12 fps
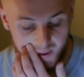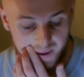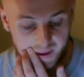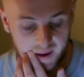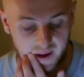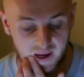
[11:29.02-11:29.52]

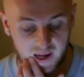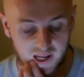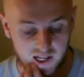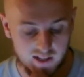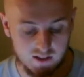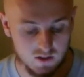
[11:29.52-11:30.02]

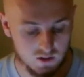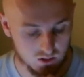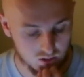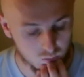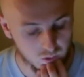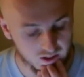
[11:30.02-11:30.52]
and just
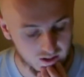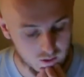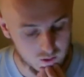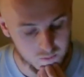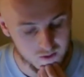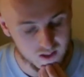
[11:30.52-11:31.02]
sorting out
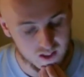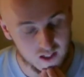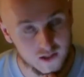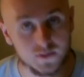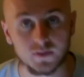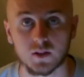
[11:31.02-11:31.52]
some
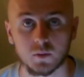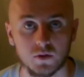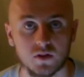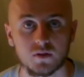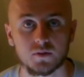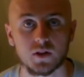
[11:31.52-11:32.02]
stuff. I
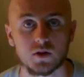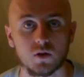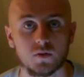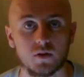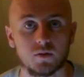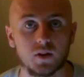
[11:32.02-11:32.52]
wanted to finish
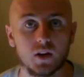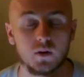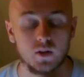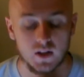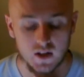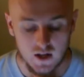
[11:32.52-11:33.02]
off this video.
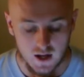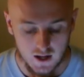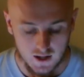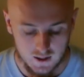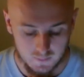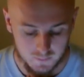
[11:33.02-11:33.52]

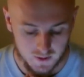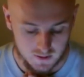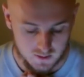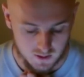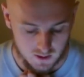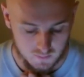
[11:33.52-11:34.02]
In
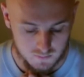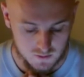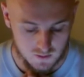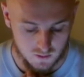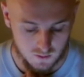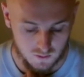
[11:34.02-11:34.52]

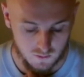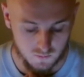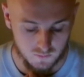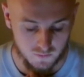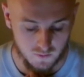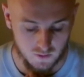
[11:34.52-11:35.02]
terms of
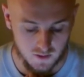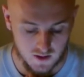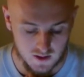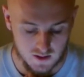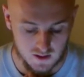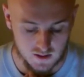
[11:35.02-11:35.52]

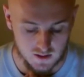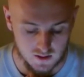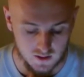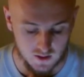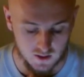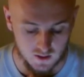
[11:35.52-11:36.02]
the
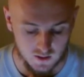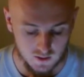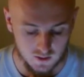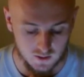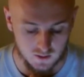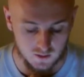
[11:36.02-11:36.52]

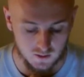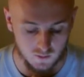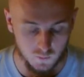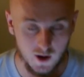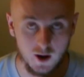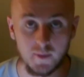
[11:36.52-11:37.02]

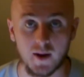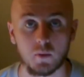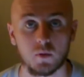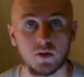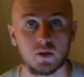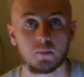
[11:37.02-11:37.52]
where I'm at
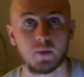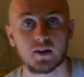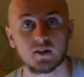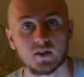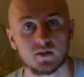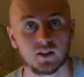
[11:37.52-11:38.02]
with the pen
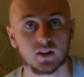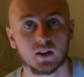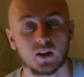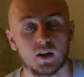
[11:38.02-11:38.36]
testing,